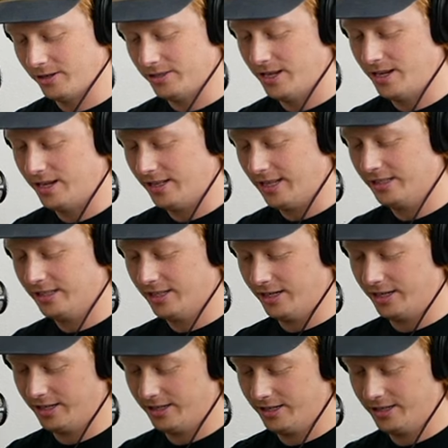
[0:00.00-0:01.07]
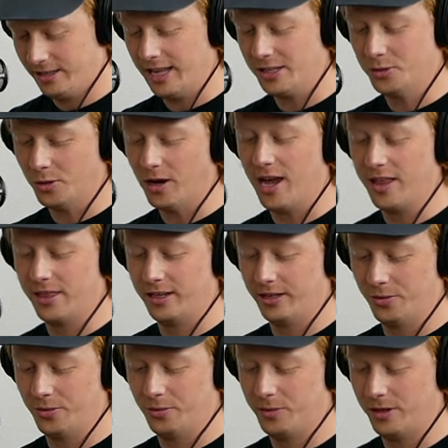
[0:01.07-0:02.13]
saying, that's like that's where I think it
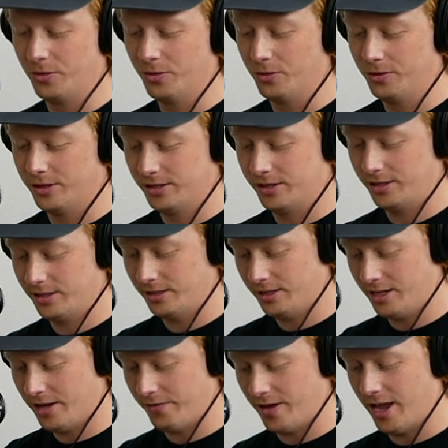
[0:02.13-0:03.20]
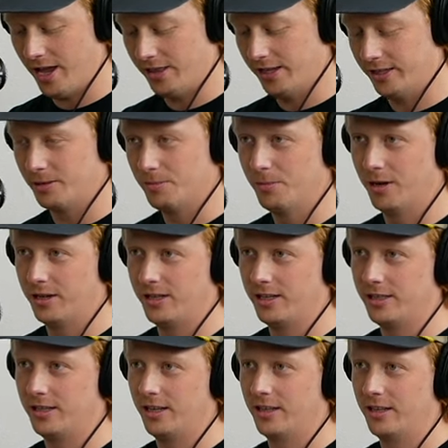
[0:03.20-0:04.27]
would be cool is if I had like some
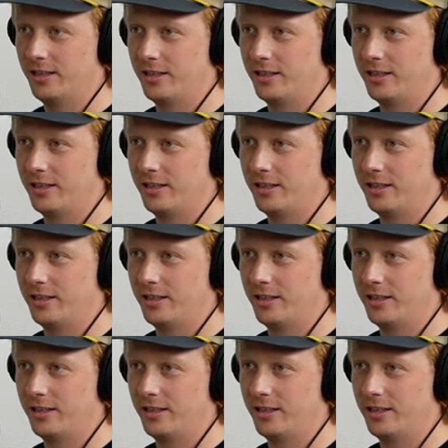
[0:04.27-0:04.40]
buddies that